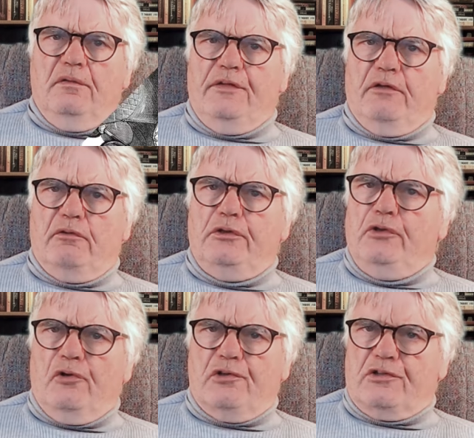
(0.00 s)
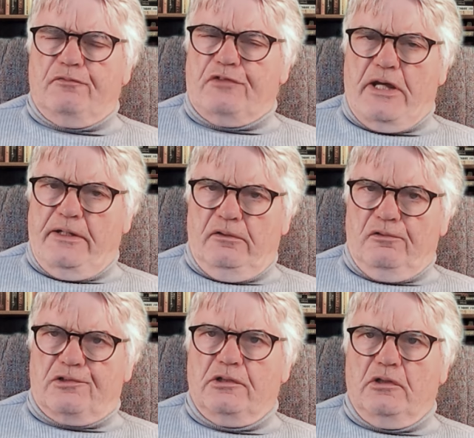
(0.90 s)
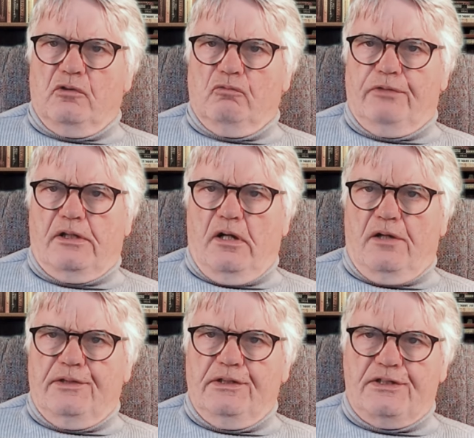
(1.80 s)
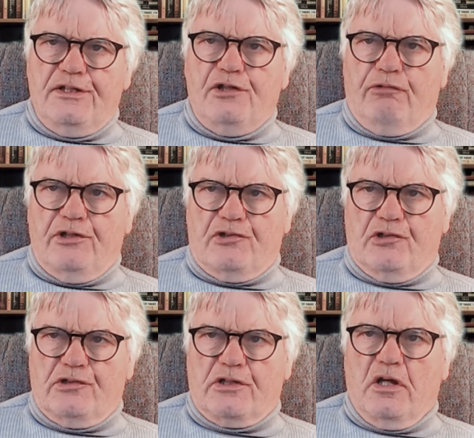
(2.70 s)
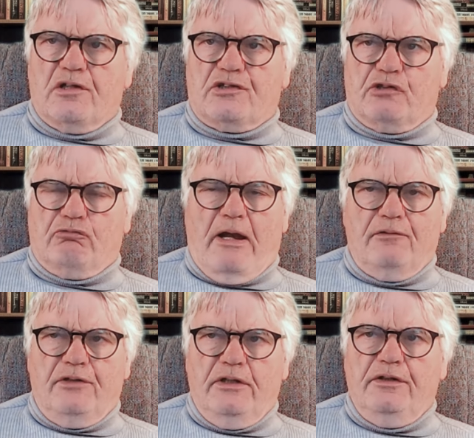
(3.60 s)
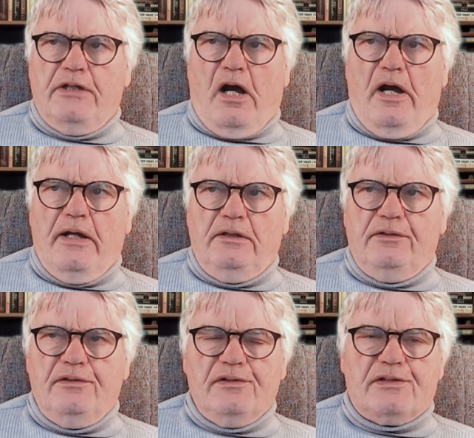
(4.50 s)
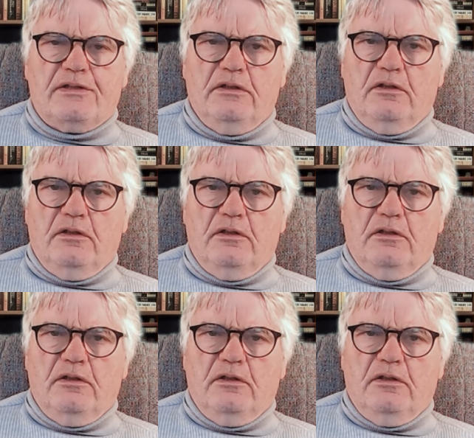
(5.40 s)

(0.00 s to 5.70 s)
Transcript: There are lots of tales regarding sea creatures surrounding the islands